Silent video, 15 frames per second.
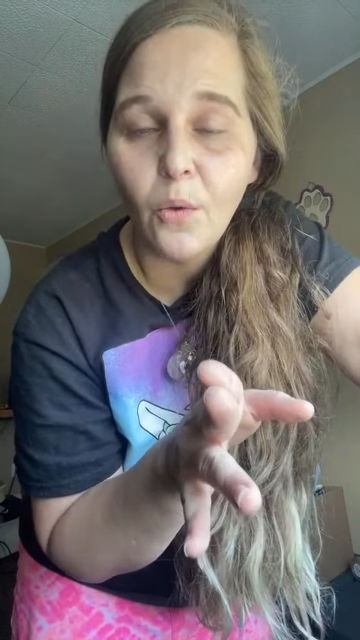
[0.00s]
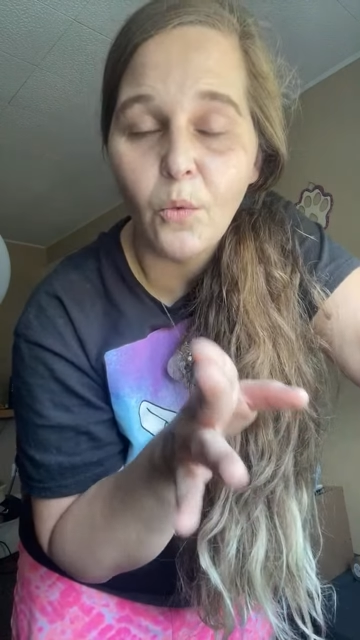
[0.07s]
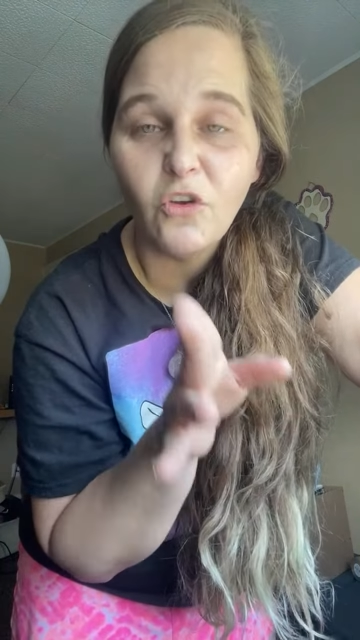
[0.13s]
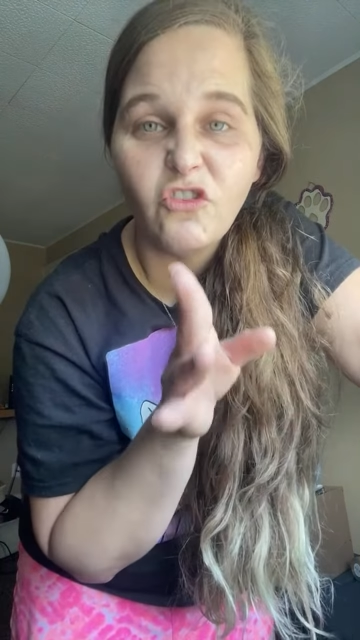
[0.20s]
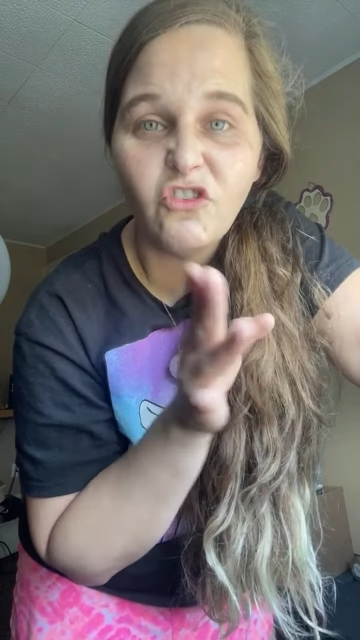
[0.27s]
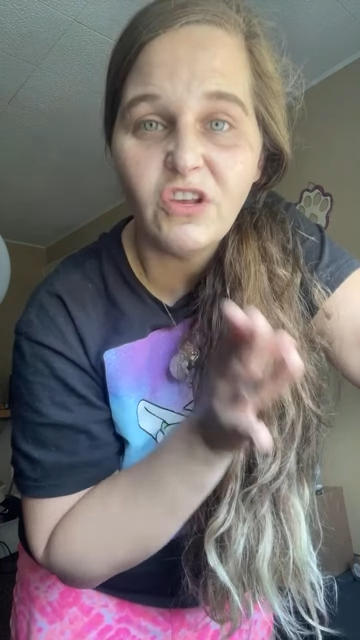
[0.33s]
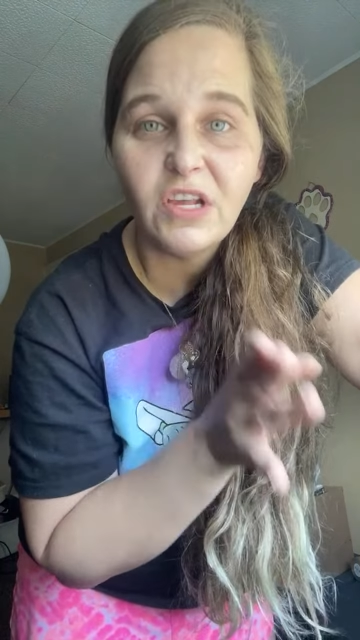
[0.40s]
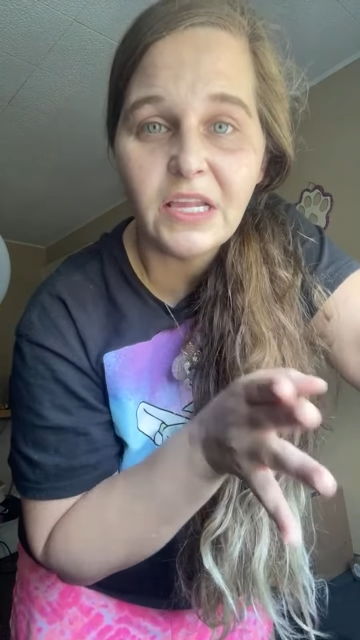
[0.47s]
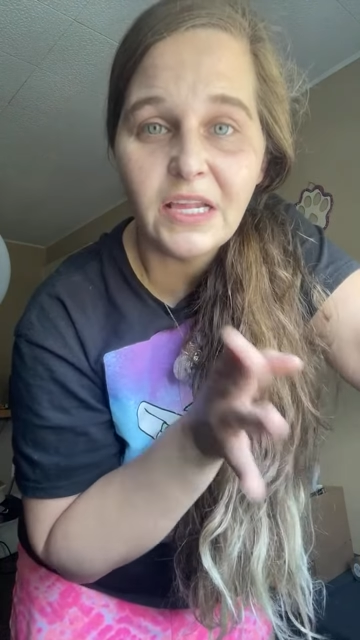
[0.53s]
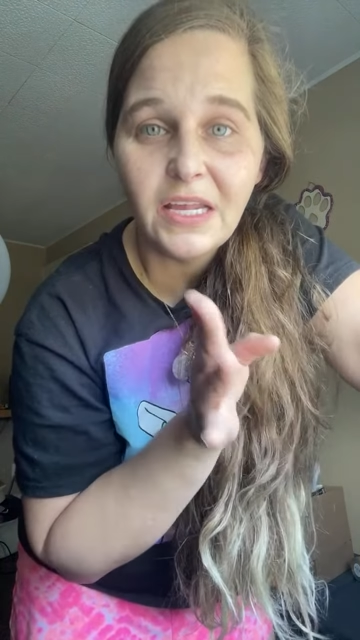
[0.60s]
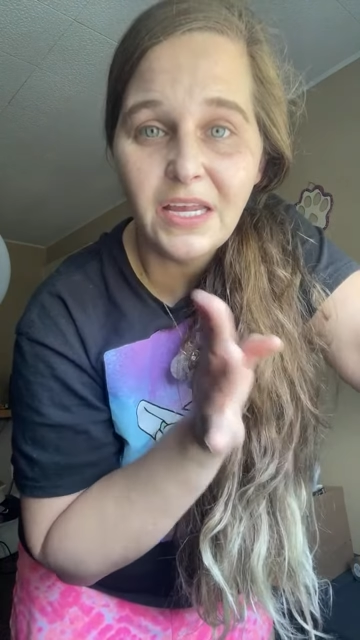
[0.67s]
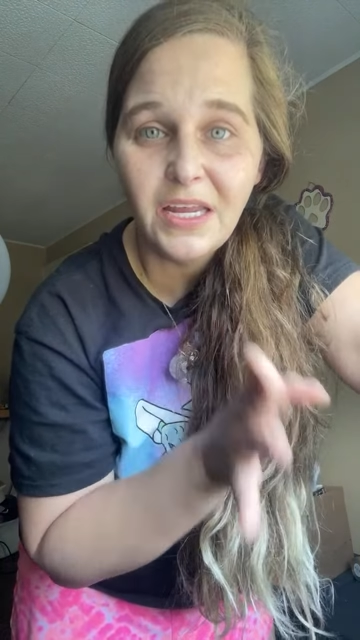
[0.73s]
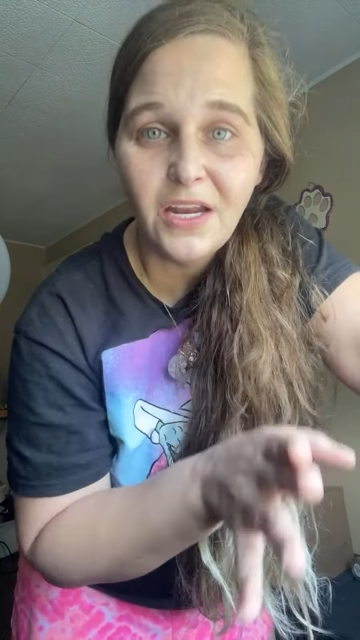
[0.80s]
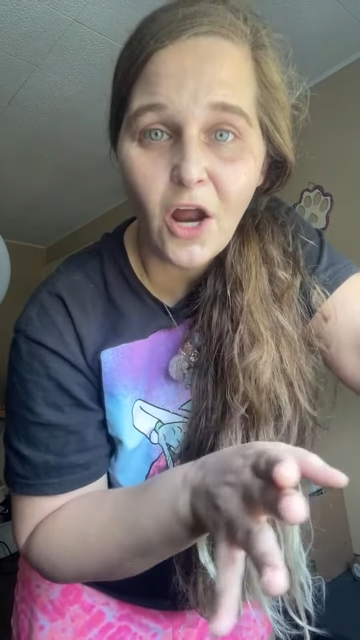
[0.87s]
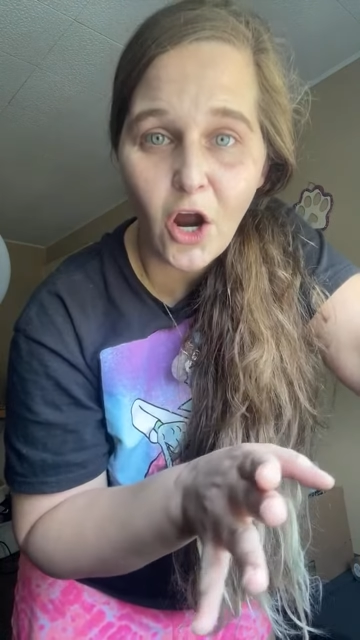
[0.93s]
when she
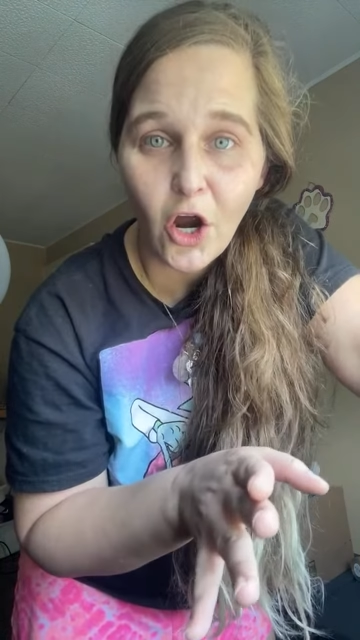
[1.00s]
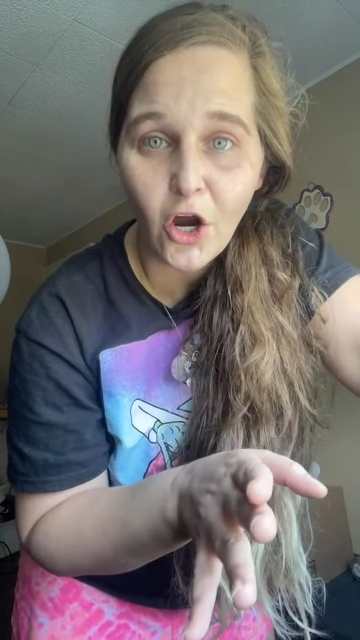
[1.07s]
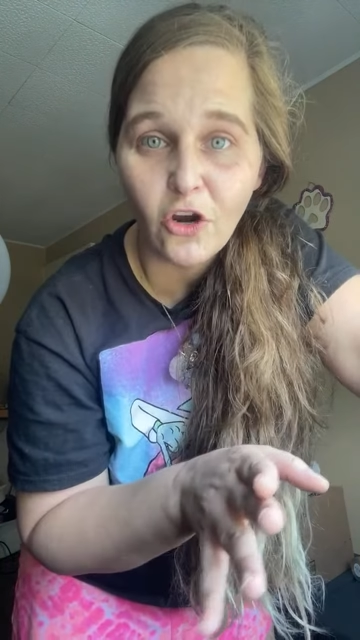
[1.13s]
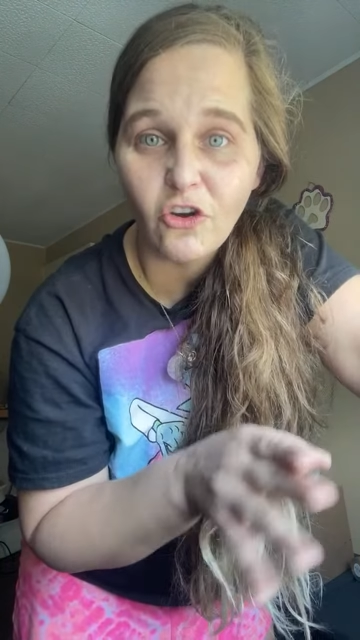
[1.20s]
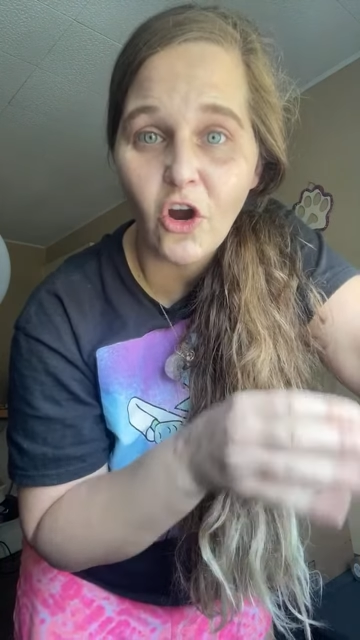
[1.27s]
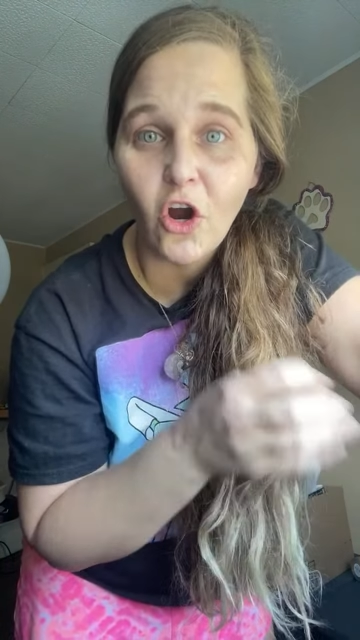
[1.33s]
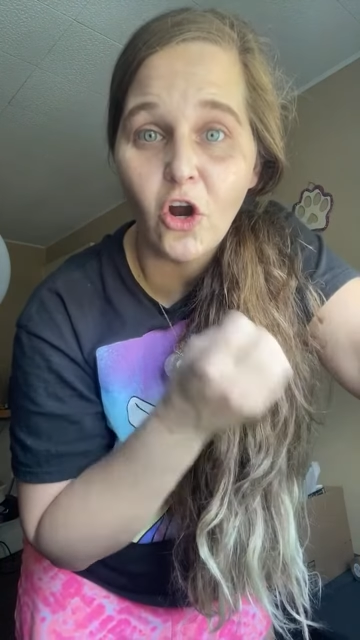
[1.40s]
seen her